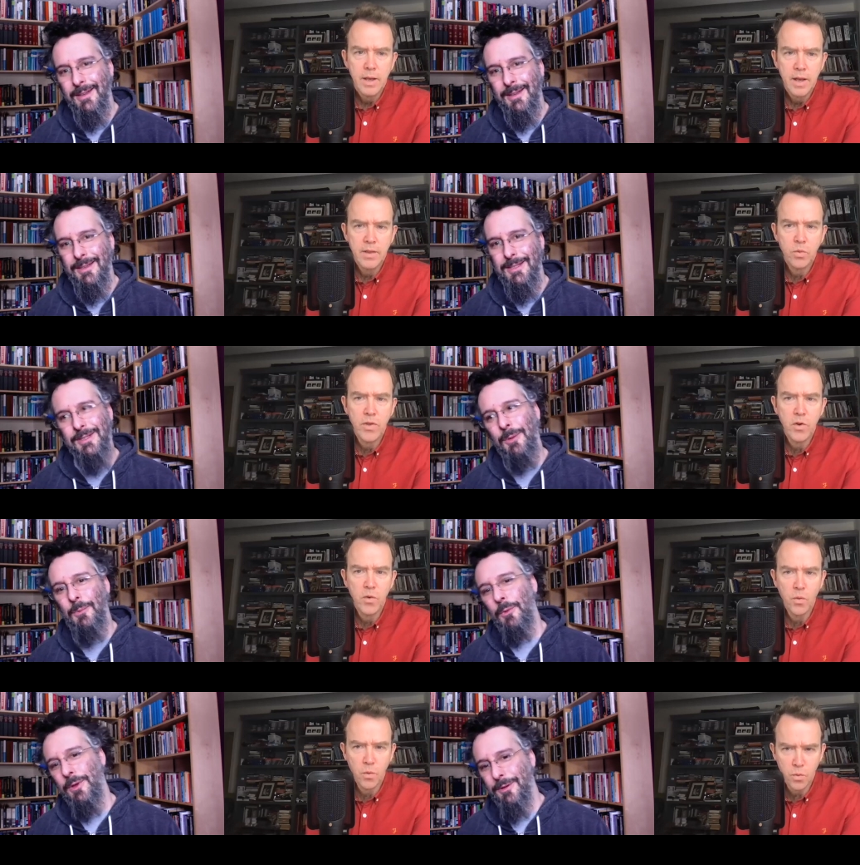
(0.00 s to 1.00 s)
Speaker 1: it's some
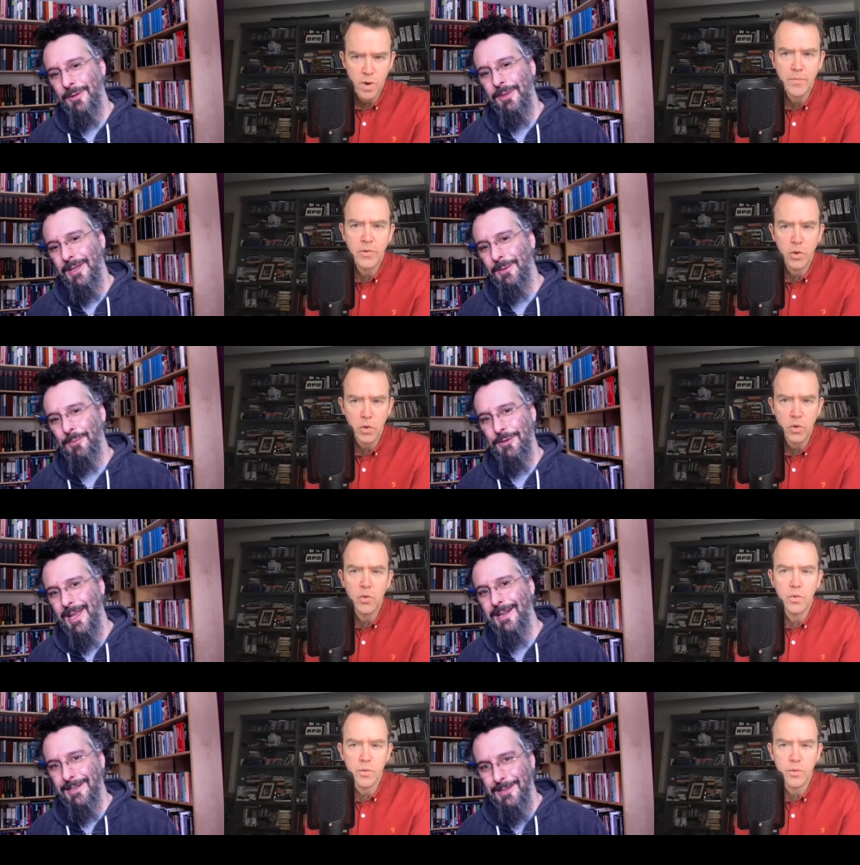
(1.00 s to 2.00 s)
web, weird web thing
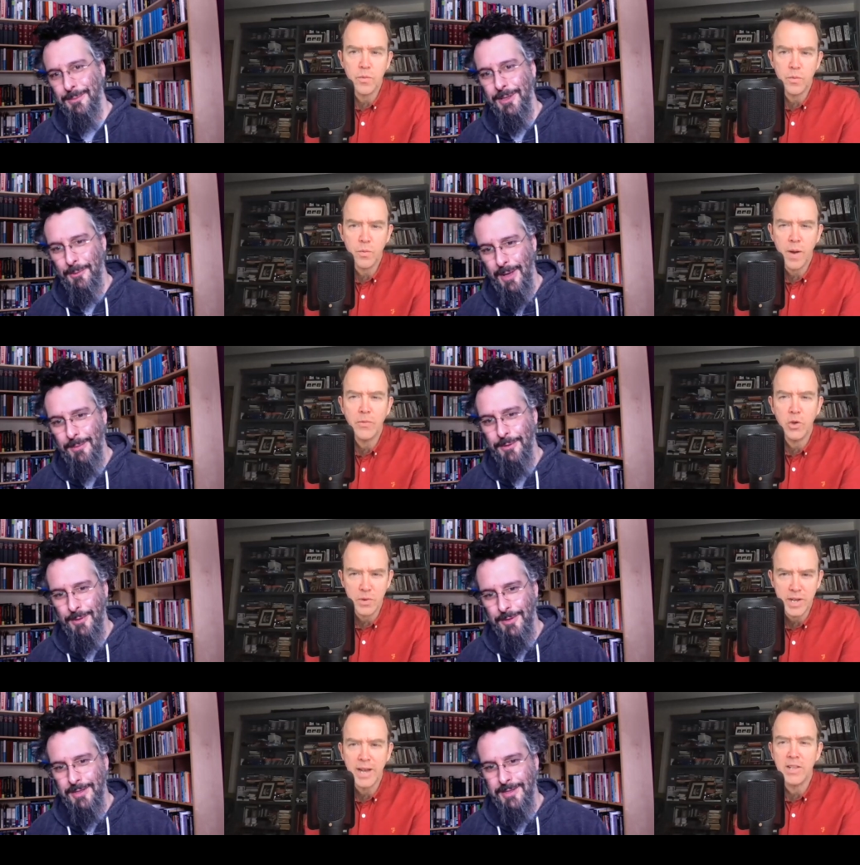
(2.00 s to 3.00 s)
pretending to be Web
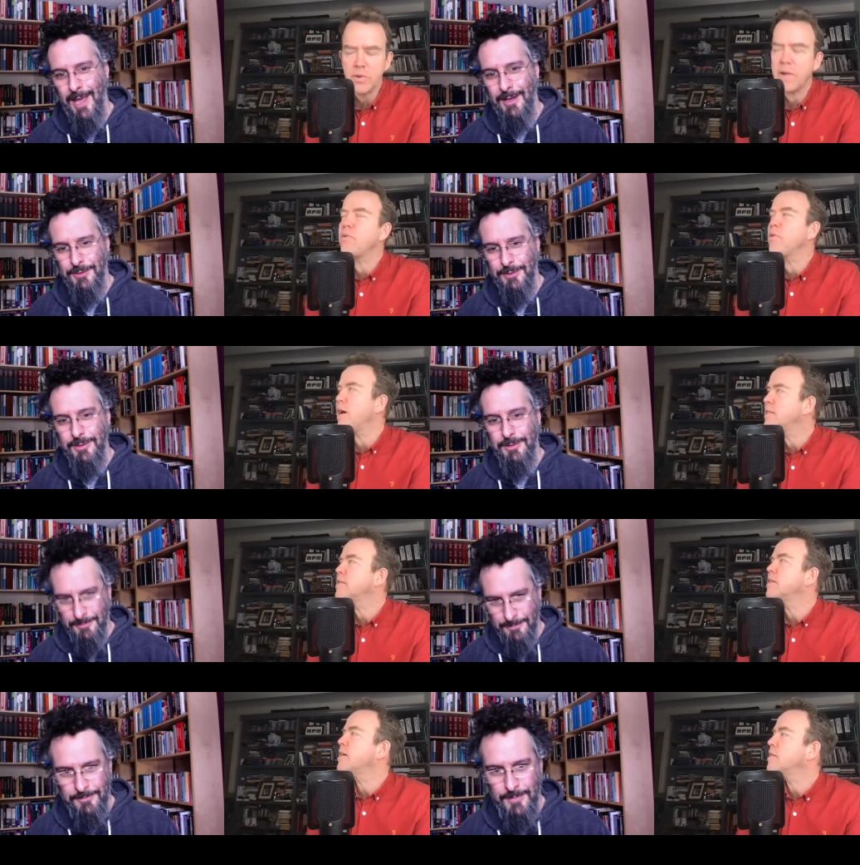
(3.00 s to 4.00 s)
three. That's Web two. I
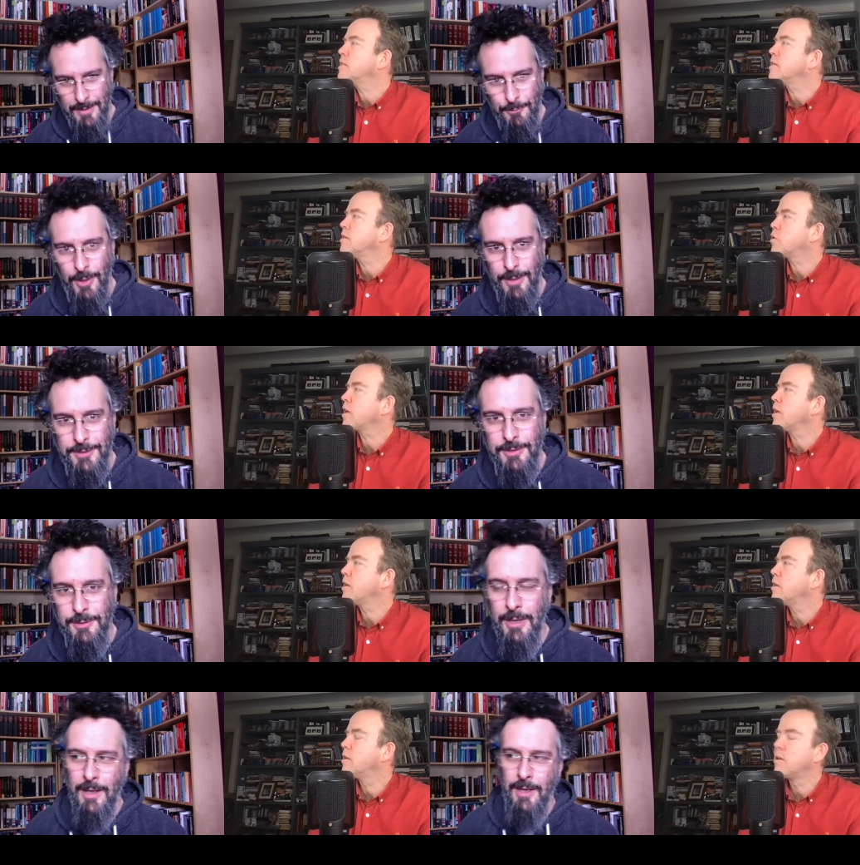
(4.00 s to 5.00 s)
see. I see. Web two,
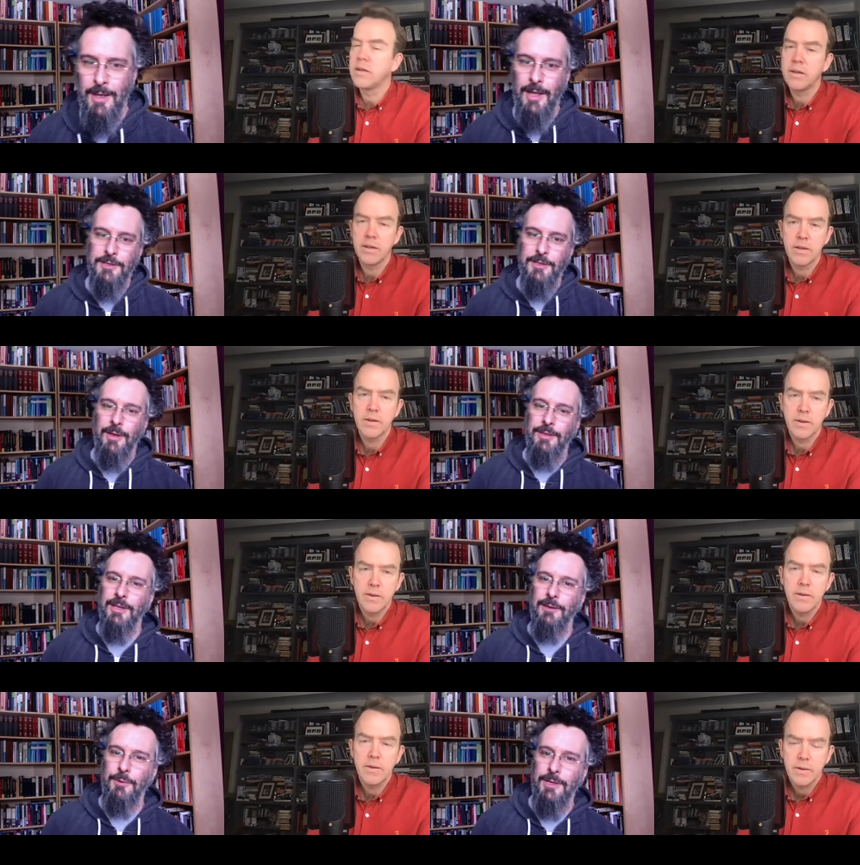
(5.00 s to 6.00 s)
and so I
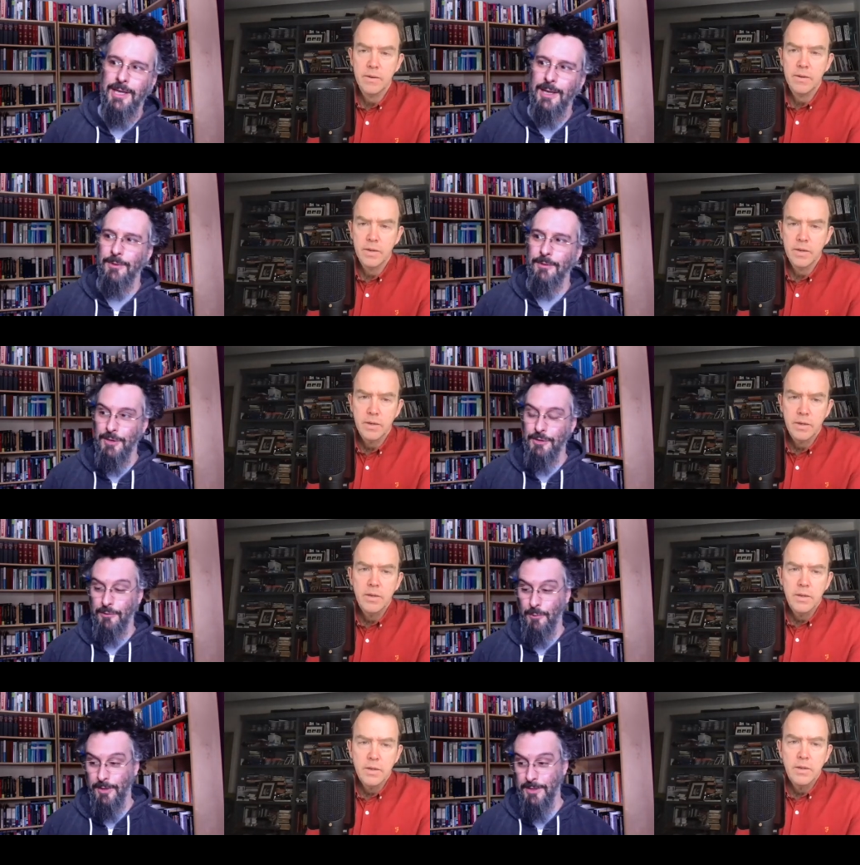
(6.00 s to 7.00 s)
think if we keep the vision
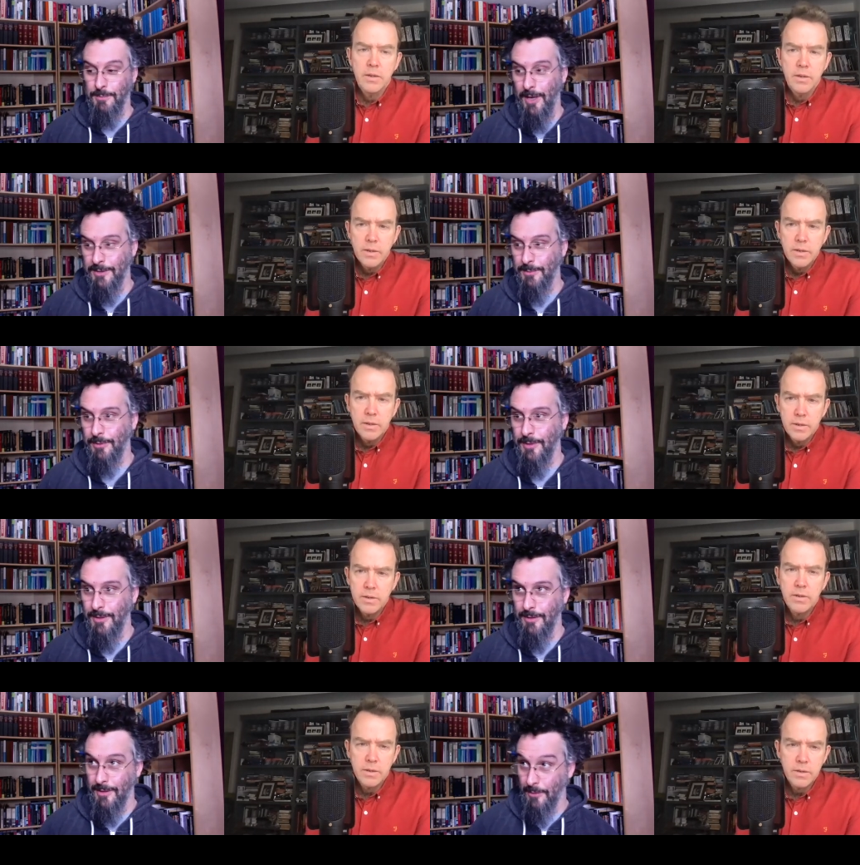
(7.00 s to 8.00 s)
of what is possible
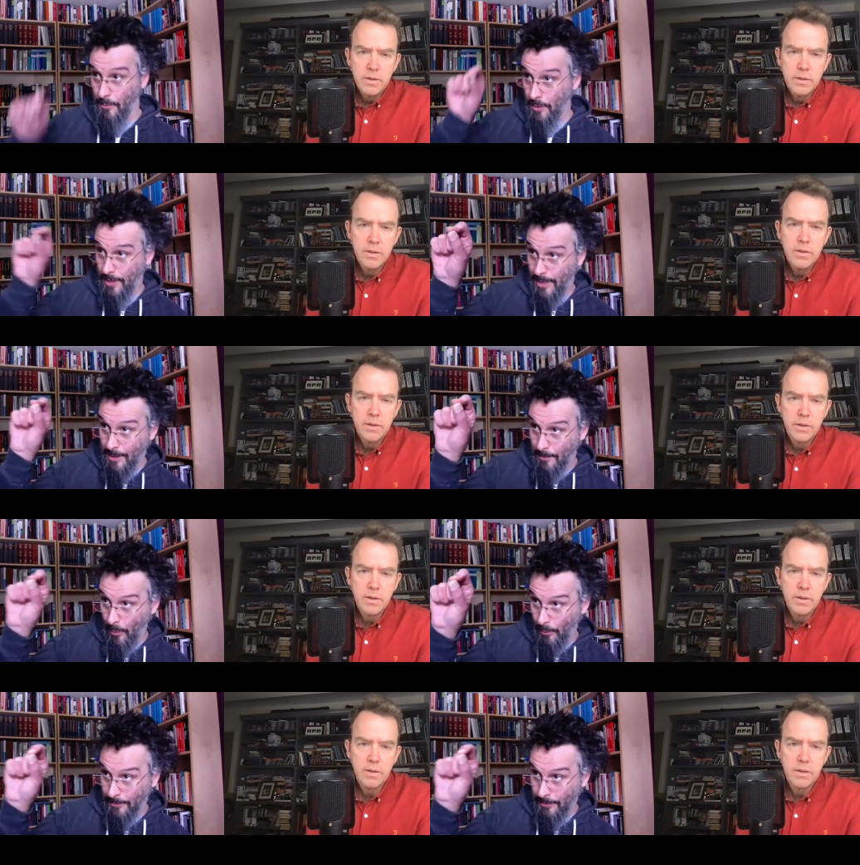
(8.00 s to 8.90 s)
here and keep holding